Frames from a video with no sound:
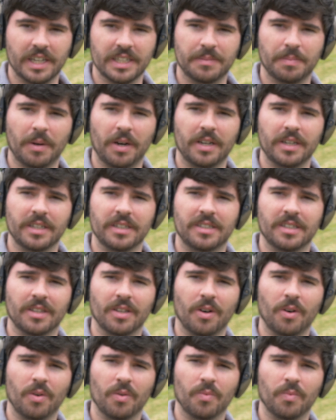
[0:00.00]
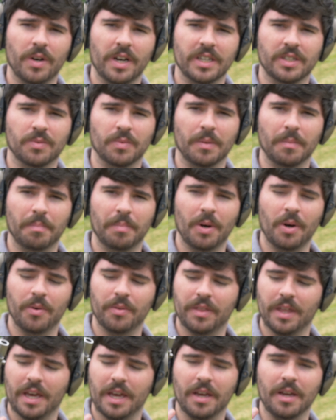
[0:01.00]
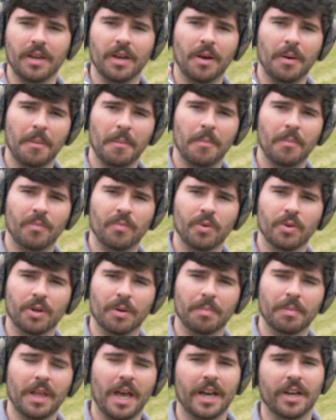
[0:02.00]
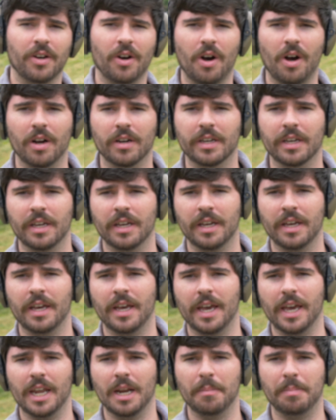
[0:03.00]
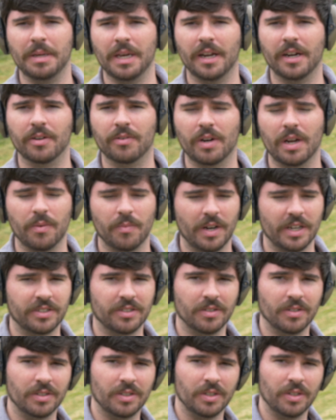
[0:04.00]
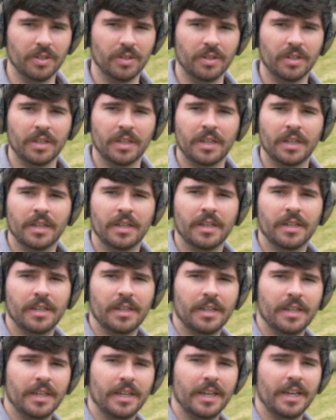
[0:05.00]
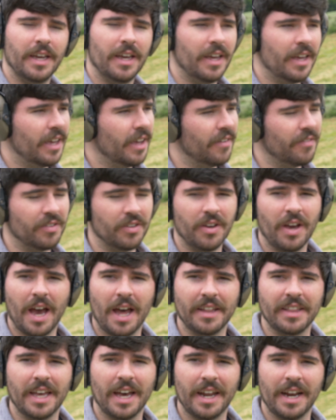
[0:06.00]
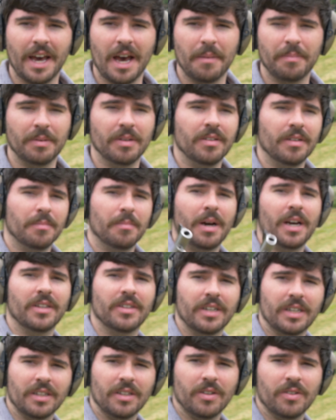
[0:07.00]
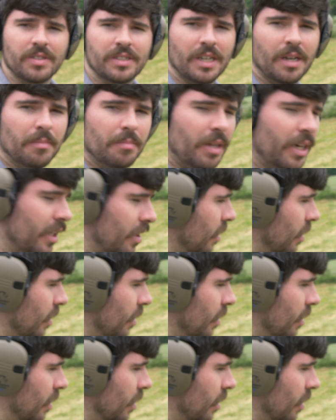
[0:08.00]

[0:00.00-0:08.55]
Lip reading: spawned into the Old West with both a Ruger Blackhawk and a Pieta Great Western 2. If you had that happen, it might look a little something like